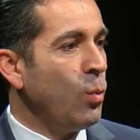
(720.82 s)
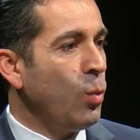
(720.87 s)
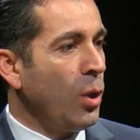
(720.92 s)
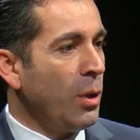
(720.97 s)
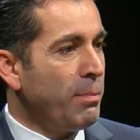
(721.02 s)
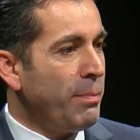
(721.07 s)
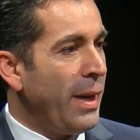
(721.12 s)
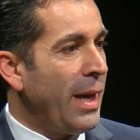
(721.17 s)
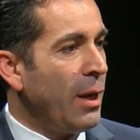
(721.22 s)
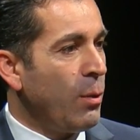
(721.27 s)
to
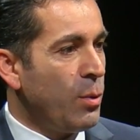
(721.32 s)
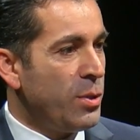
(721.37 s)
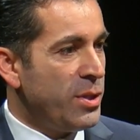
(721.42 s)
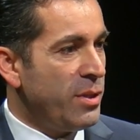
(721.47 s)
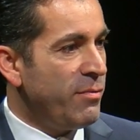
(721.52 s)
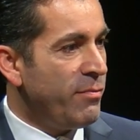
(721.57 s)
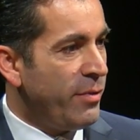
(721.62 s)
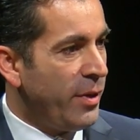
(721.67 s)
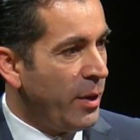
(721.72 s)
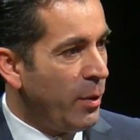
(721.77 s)
work backwards
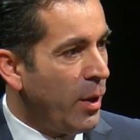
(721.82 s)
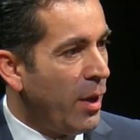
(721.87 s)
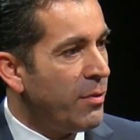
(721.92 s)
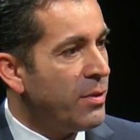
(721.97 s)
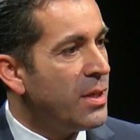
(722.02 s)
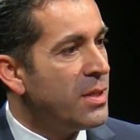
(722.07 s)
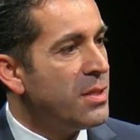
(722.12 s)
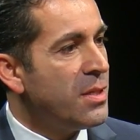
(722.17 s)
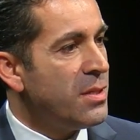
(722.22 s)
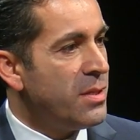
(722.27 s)
and figure
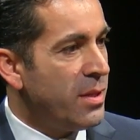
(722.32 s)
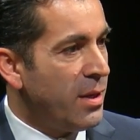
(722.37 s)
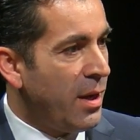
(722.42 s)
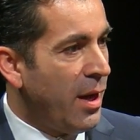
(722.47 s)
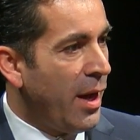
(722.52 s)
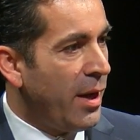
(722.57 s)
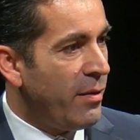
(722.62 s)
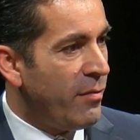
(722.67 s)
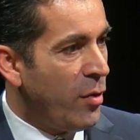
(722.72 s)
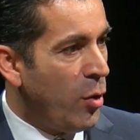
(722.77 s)
out this is the
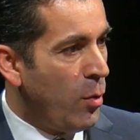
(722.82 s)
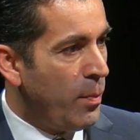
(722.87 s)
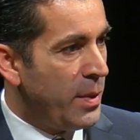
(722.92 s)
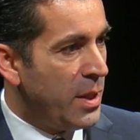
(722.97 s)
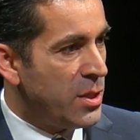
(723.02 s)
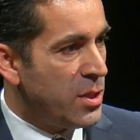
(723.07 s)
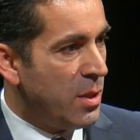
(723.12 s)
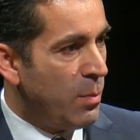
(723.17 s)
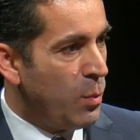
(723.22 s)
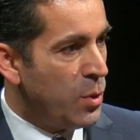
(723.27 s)
kind of home
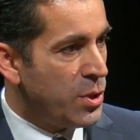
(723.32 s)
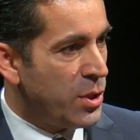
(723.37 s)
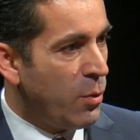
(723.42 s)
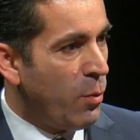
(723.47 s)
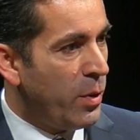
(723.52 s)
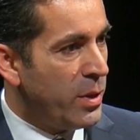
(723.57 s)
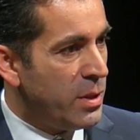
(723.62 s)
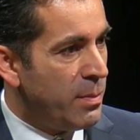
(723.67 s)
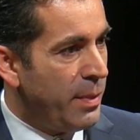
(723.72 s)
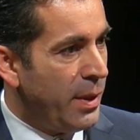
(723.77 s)
that someone's
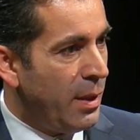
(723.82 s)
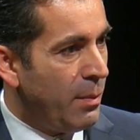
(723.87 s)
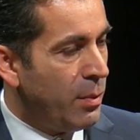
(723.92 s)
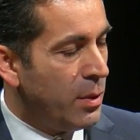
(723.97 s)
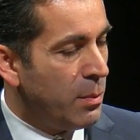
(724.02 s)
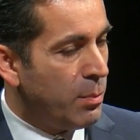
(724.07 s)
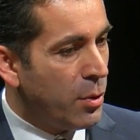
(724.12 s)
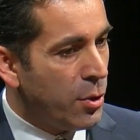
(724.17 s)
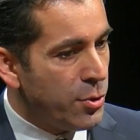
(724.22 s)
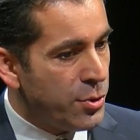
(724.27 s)
going to be
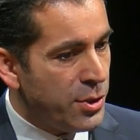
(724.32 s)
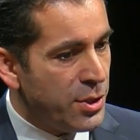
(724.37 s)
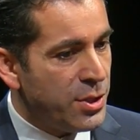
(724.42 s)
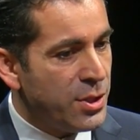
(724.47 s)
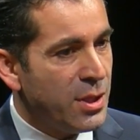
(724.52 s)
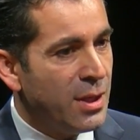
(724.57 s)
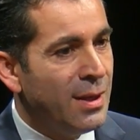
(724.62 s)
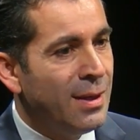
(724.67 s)
able to purchase.